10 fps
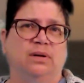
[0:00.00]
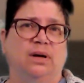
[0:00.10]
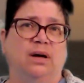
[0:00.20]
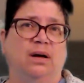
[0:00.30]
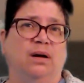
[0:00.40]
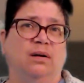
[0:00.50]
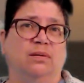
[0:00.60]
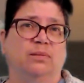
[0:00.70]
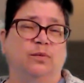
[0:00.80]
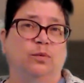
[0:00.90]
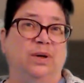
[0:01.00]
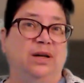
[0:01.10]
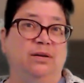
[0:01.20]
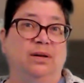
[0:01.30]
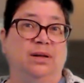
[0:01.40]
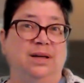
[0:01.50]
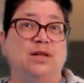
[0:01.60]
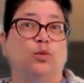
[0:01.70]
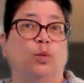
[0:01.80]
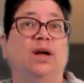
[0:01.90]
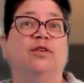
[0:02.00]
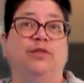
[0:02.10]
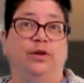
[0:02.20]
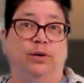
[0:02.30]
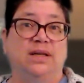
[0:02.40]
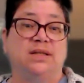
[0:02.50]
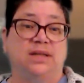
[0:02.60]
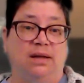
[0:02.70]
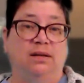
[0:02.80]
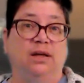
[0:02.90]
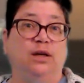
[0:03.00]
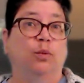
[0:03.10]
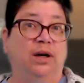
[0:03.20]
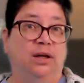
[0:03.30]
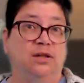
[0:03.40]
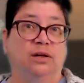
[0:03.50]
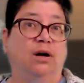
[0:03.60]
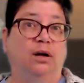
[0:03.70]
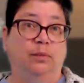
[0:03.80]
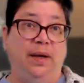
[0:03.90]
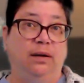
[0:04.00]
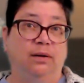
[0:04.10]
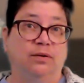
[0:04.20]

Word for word: Uh, one, at least one of you has said that you wanted to call me.